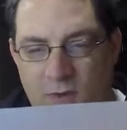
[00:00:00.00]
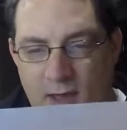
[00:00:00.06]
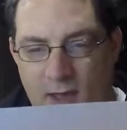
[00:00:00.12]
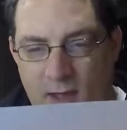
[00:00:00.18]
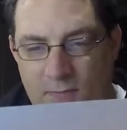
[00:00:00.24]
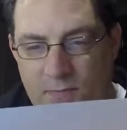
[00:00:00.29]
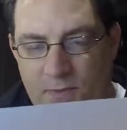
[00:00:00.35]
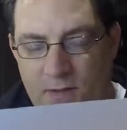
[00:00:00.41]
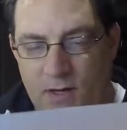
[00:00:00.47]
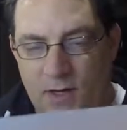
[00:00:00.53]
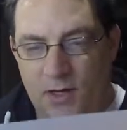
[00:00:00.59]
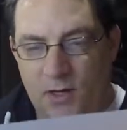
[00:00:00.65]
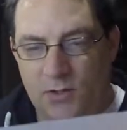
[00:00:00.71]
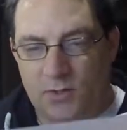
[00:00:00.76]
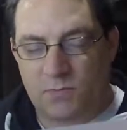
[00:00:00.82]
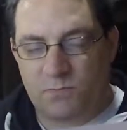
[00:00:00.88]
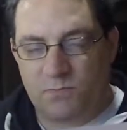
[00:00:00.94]
where, and it
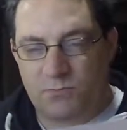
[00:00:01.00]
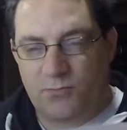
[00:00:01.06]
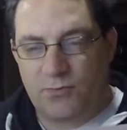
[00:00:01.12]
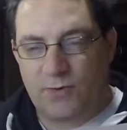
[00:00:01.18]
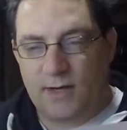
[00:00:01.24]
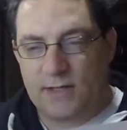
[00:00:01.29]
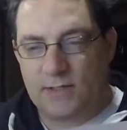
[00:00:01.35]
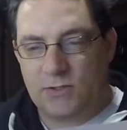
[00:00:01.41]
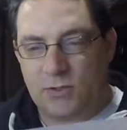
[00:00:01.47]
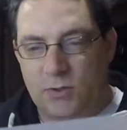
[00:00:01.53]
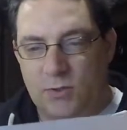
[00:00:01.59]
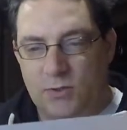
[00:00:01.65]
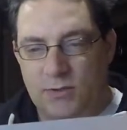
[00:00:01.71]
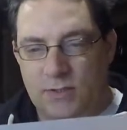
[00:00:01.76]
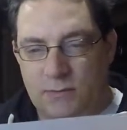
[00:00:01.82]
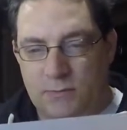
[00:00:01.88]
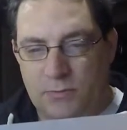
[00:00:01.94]
looks pretty sort
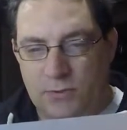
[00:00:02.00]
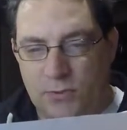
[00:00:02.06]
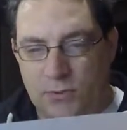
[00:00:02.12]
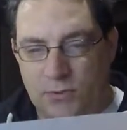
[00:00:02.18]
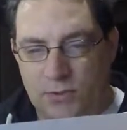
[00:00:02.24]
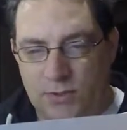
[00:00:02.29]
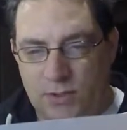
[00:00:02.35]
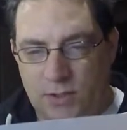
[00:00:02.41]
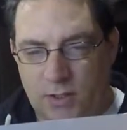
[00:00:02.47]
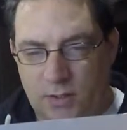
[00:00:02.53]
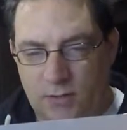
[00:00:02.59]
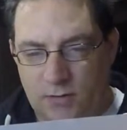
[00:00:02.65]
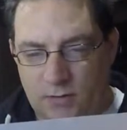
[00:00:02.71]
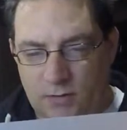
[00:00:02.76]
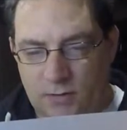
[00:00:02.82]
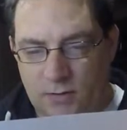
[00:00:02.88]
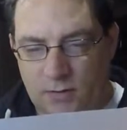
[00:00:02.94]
of simple to do.